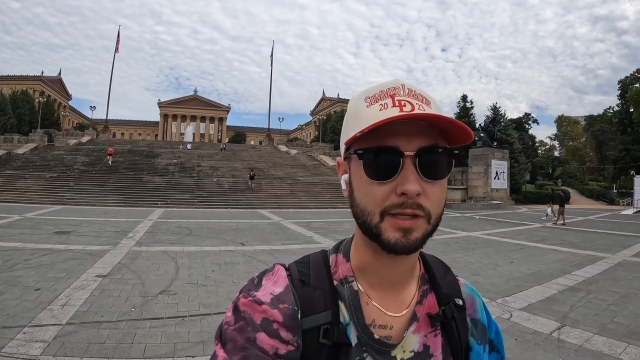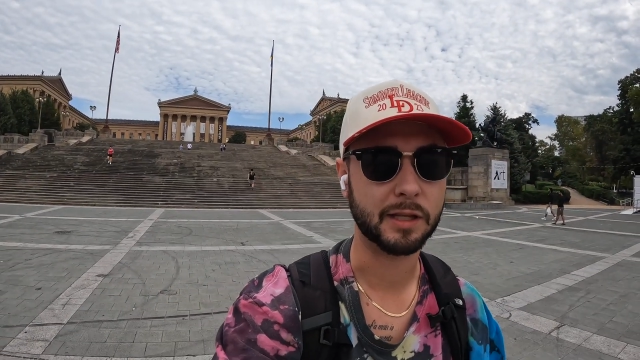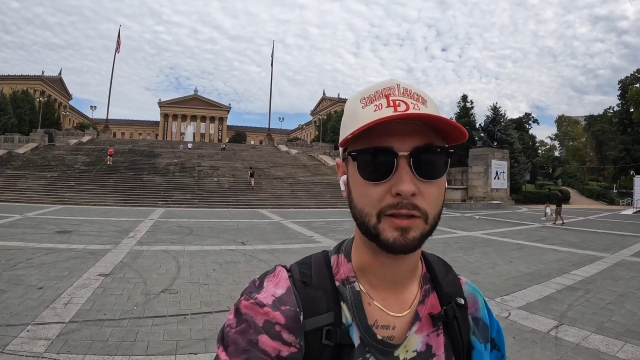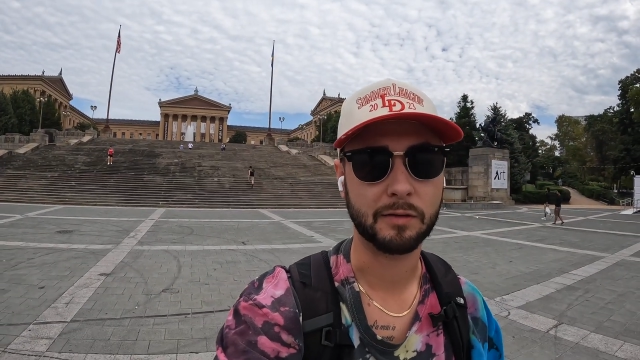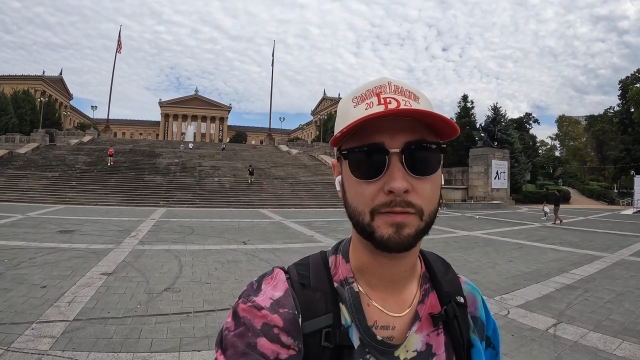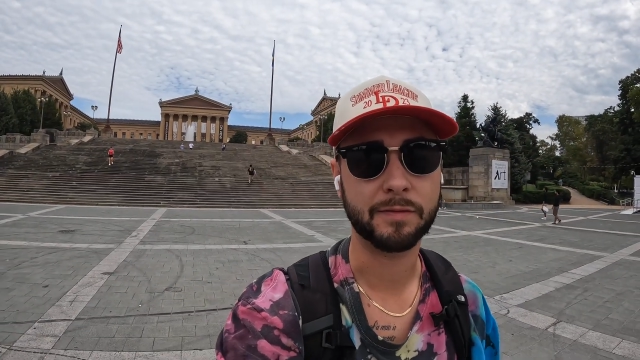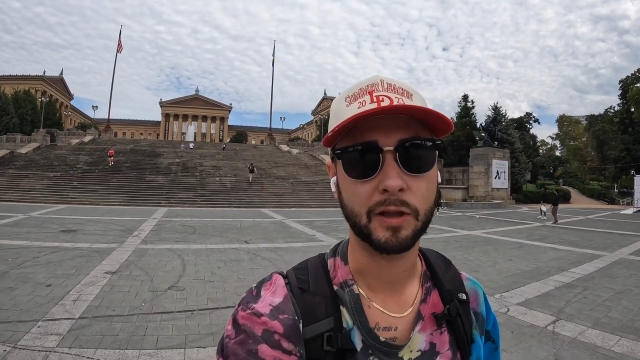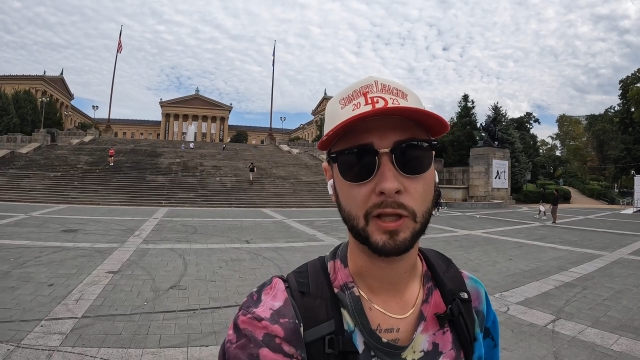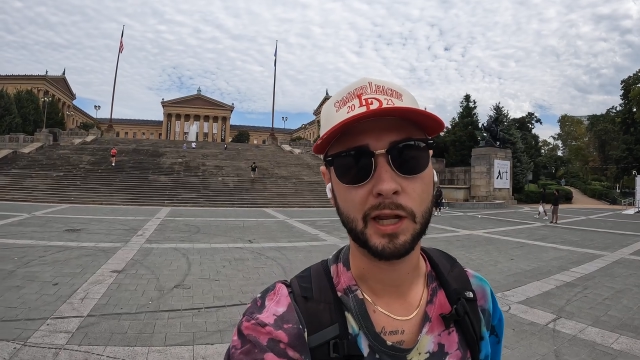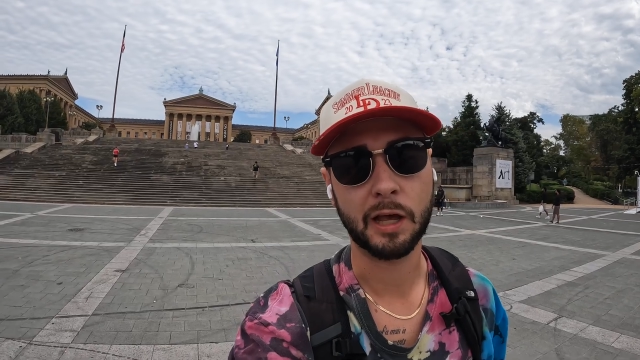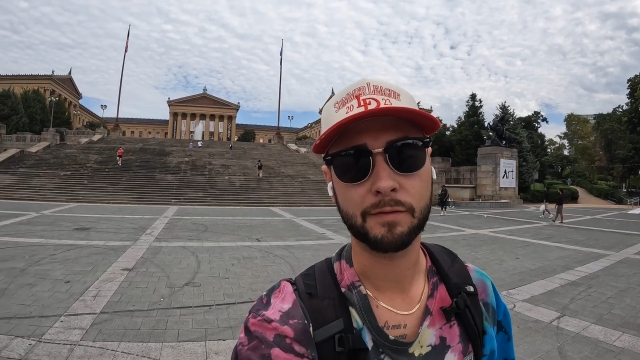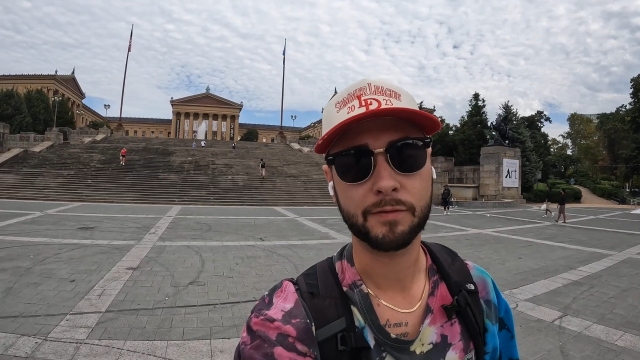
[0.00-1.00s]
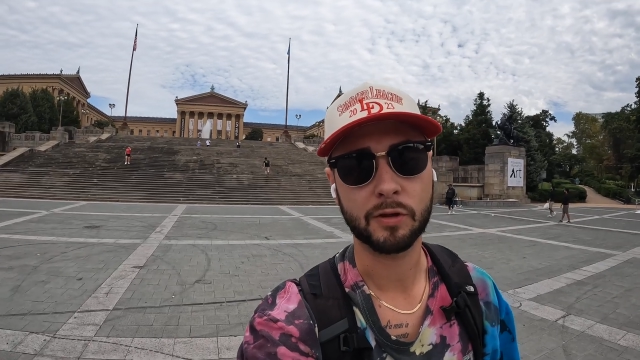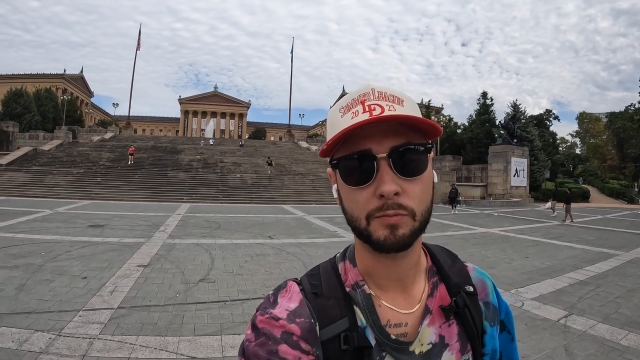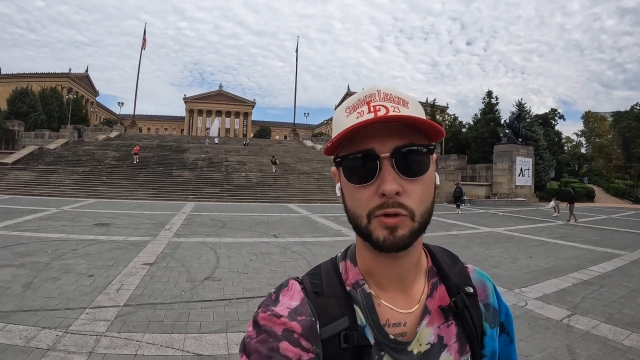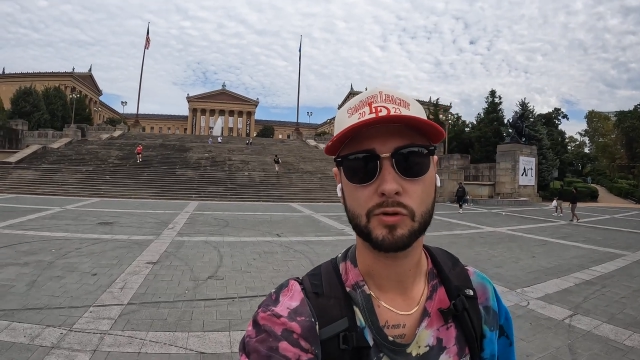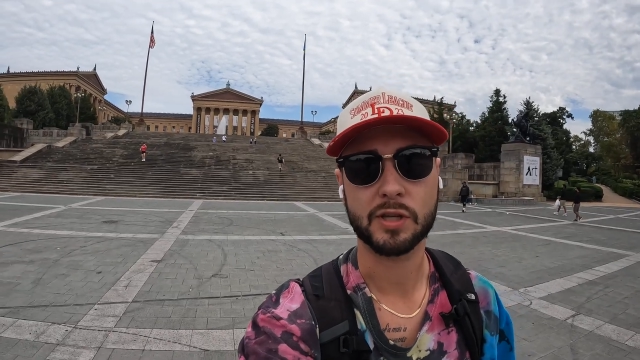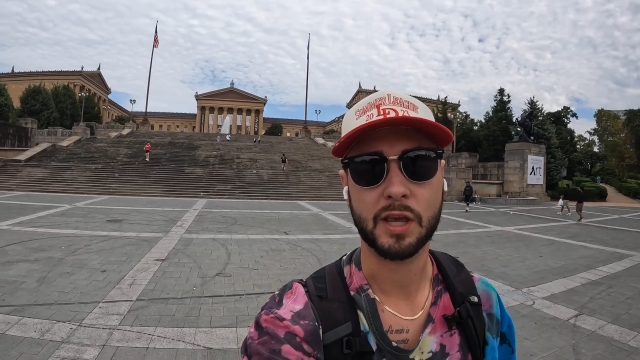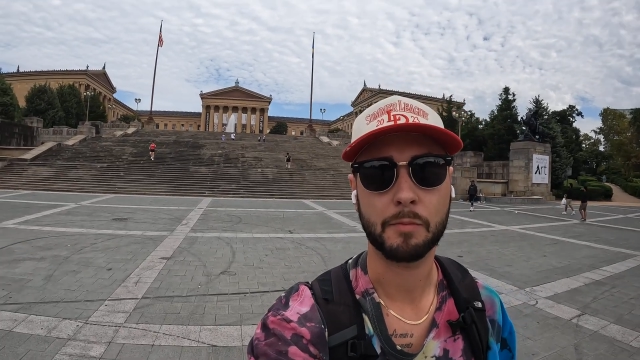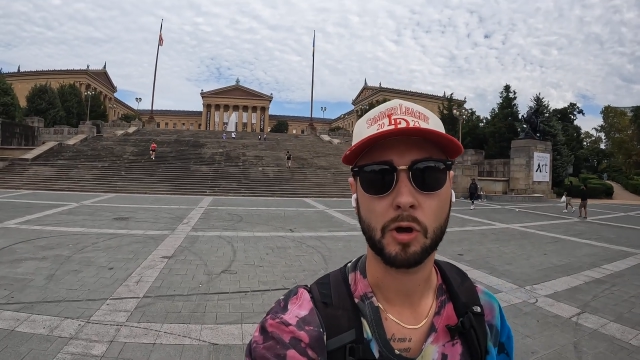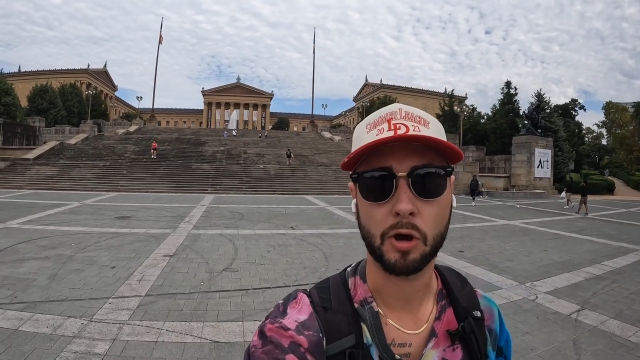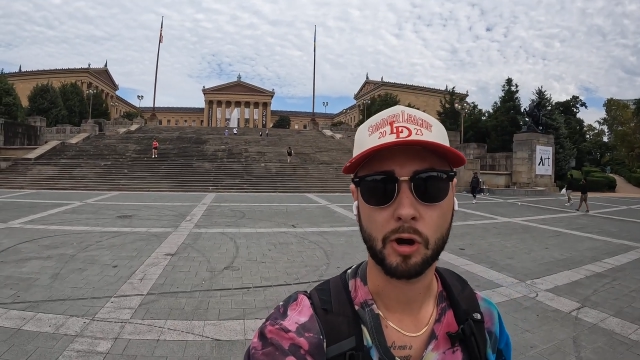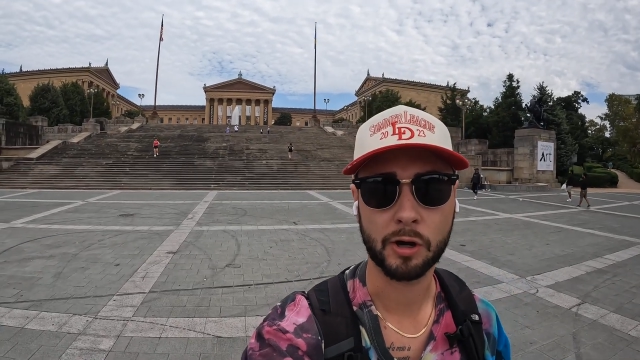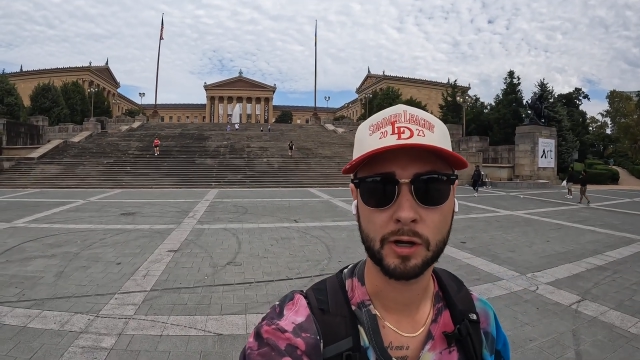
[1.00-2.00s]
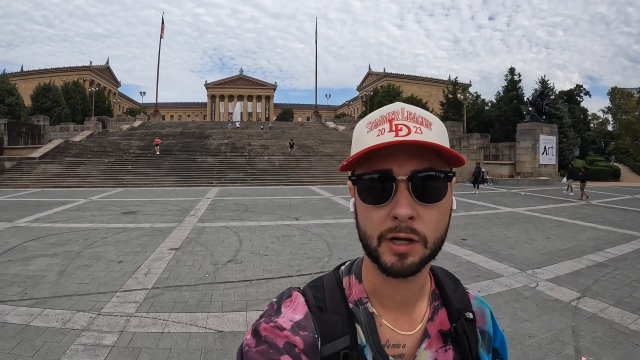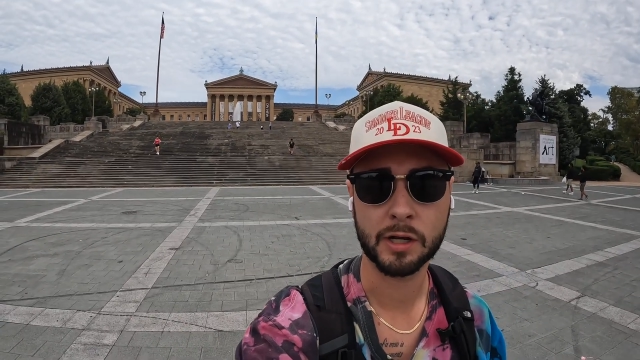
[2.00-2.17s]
at the Philadelphia Museum of Art.